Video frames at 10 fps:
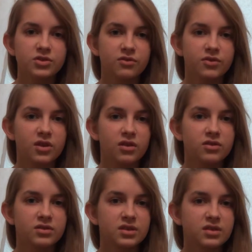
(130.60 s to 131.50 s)
of the
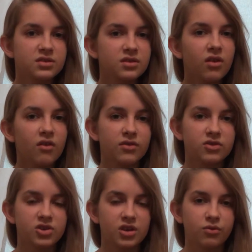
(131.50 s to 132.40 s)
6th of
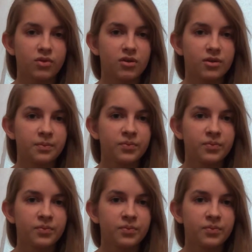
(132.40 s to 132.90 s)
January.